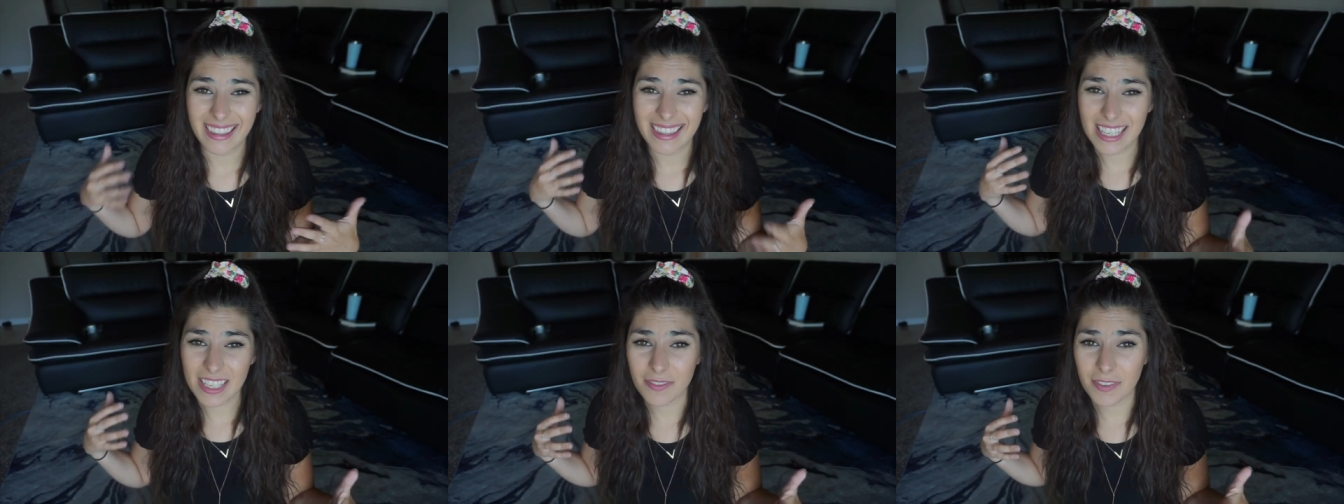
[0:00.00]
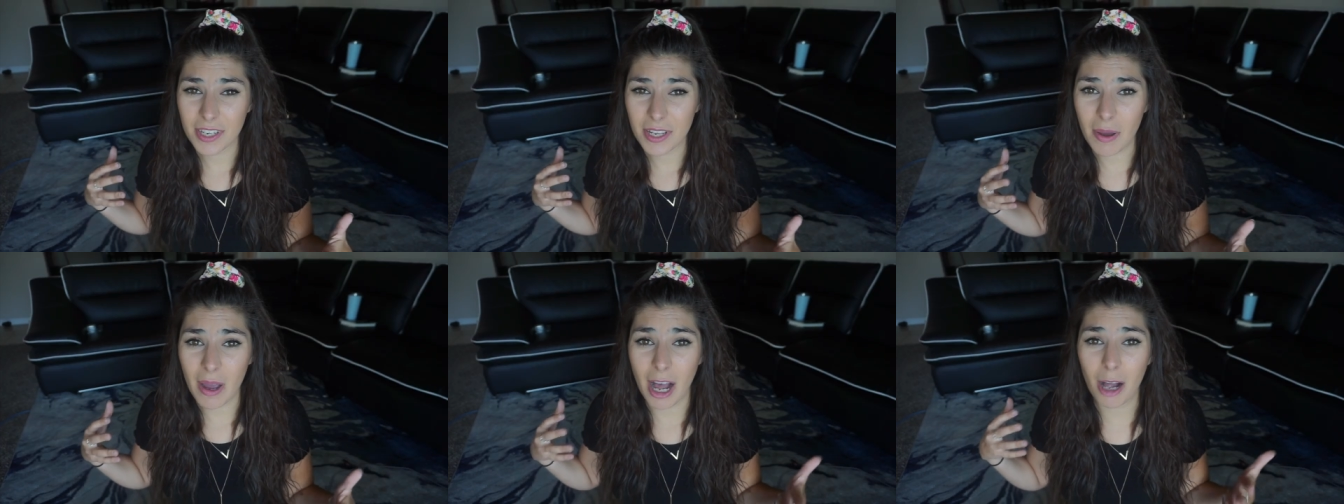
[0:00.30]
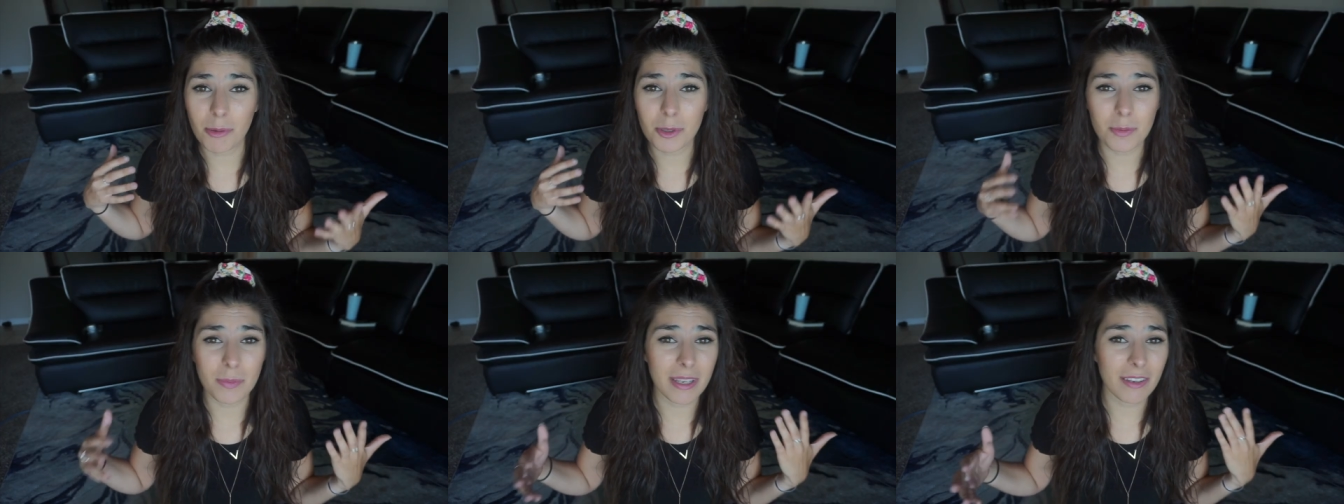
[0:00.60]
This video
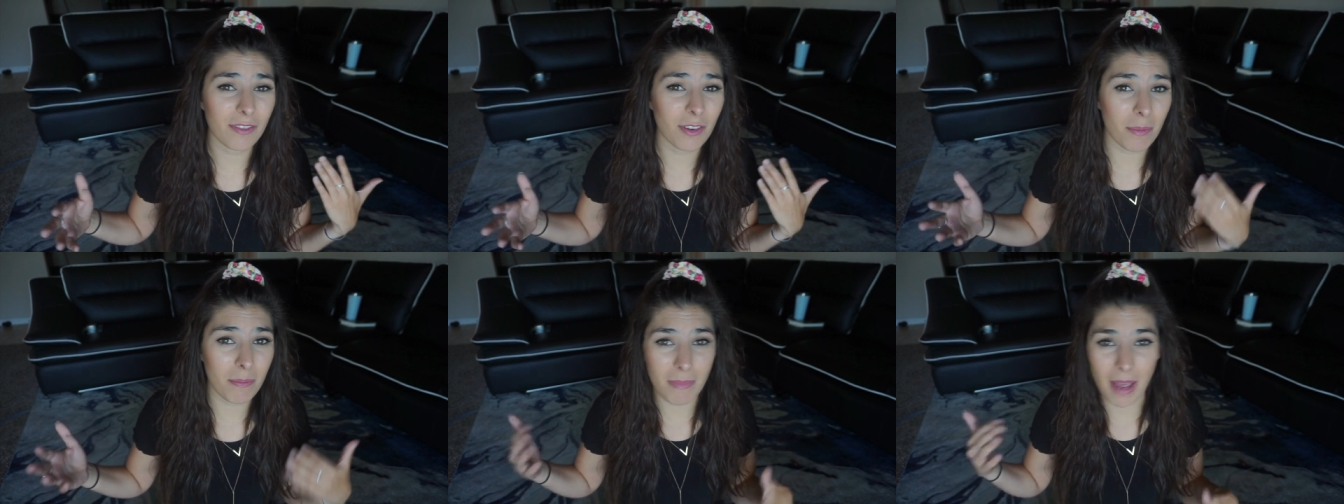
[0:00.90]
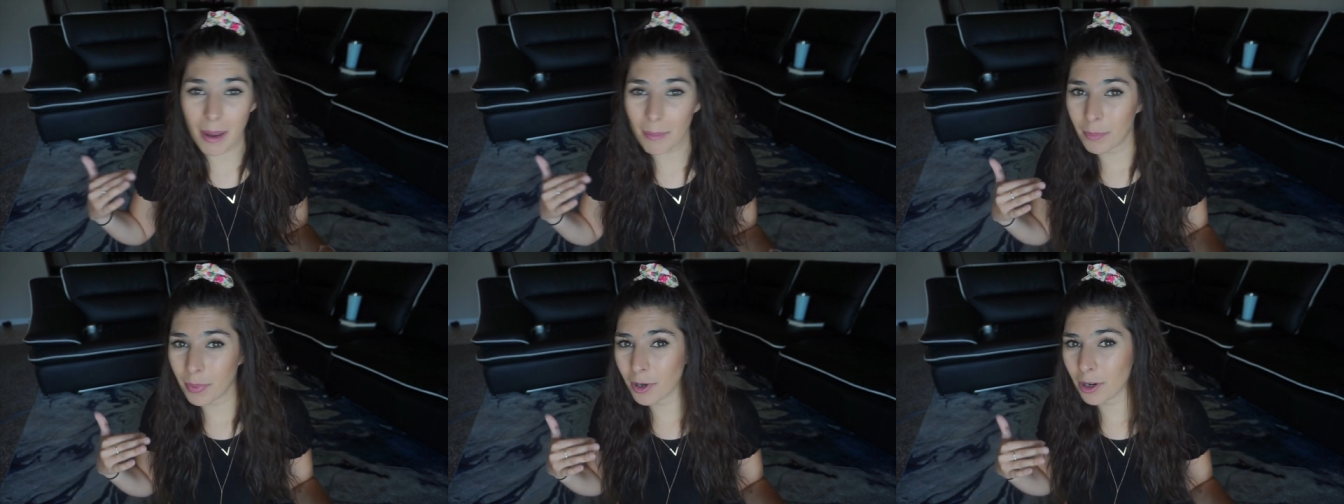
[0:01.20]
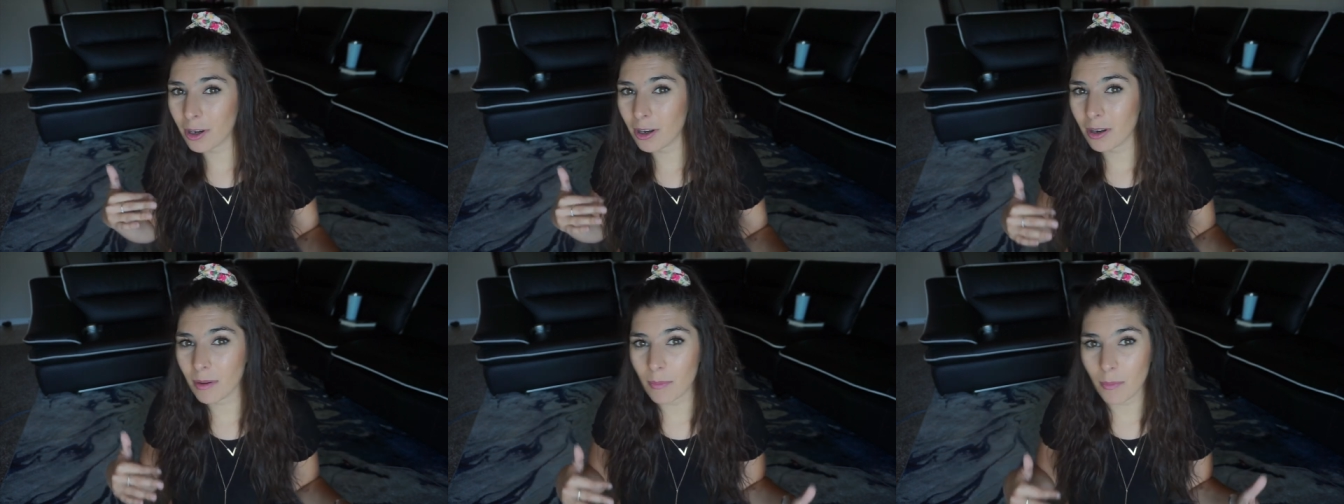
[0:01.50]
helped me
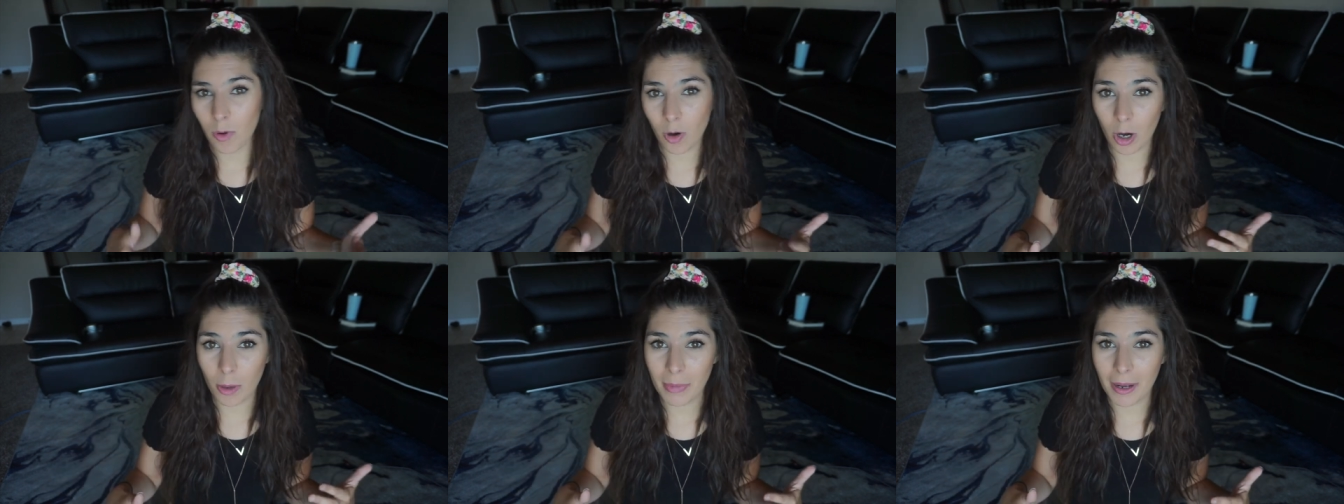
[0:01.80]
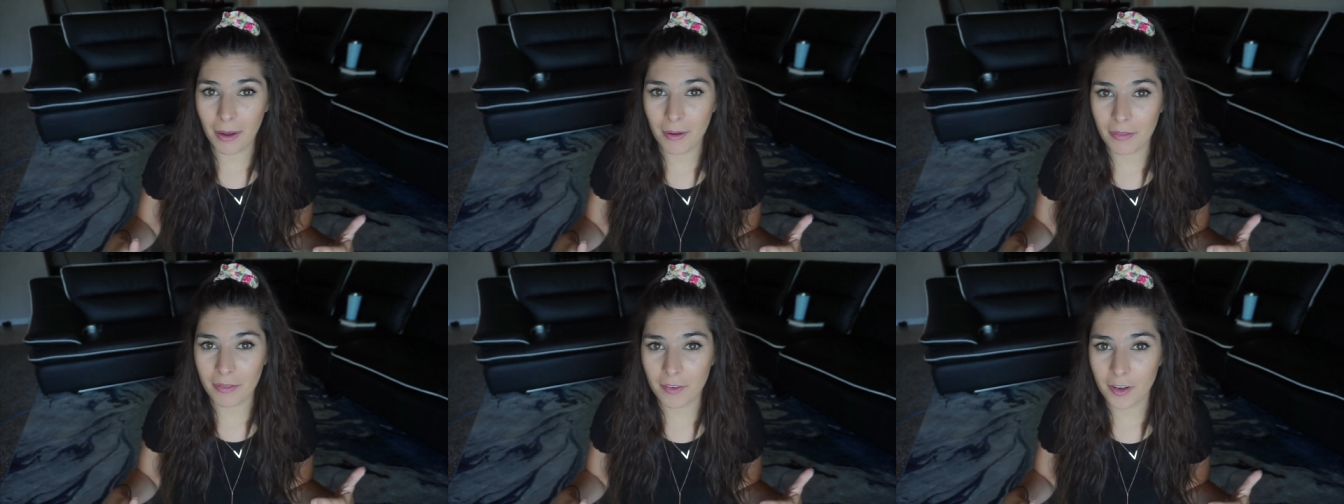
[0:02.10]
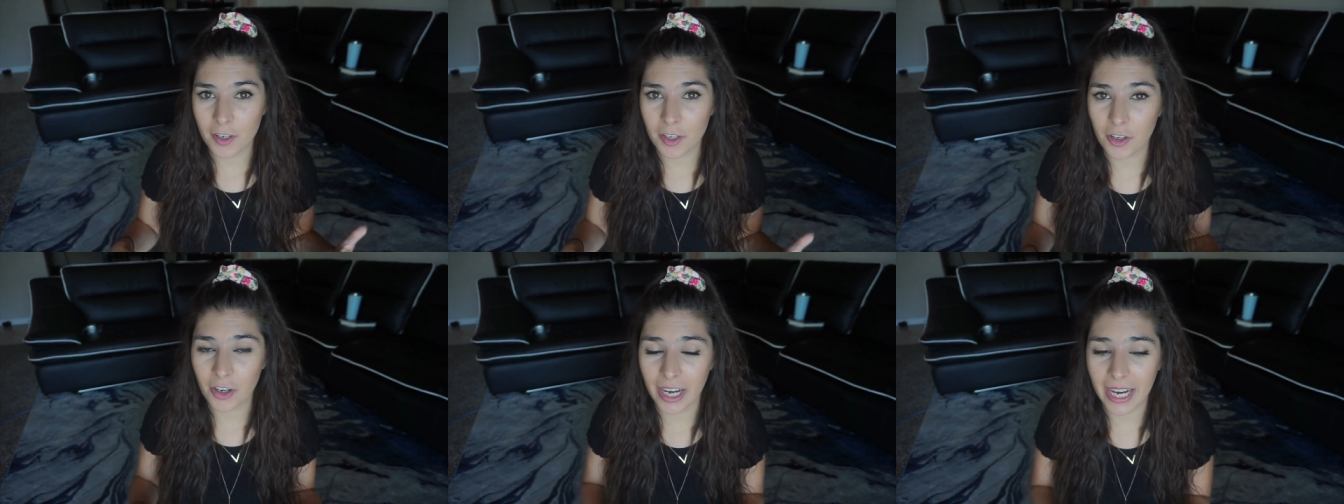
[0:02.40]
remember more about
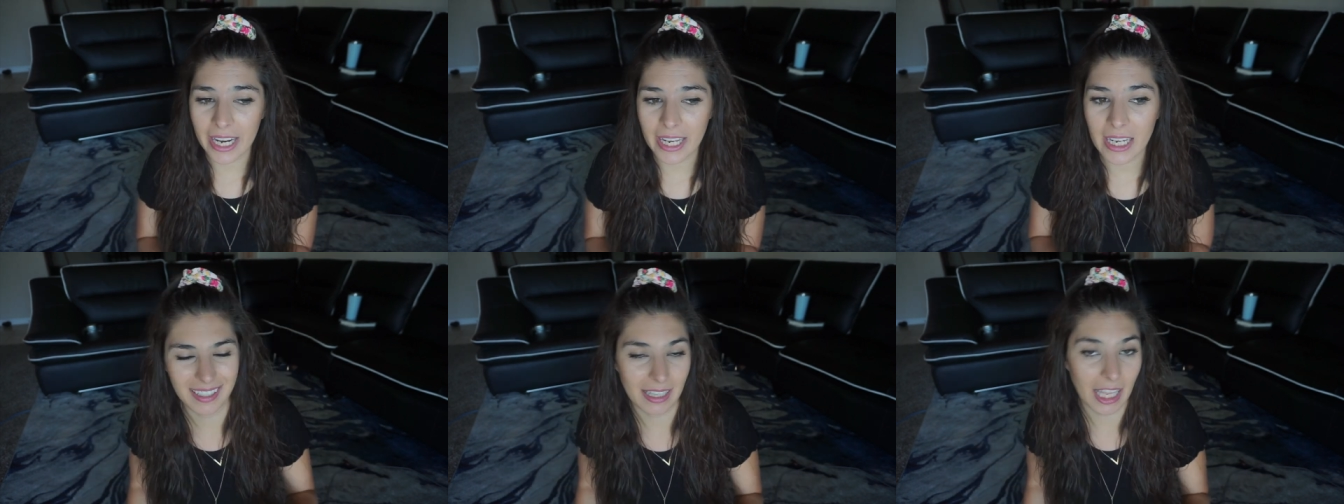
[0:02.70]
third grade,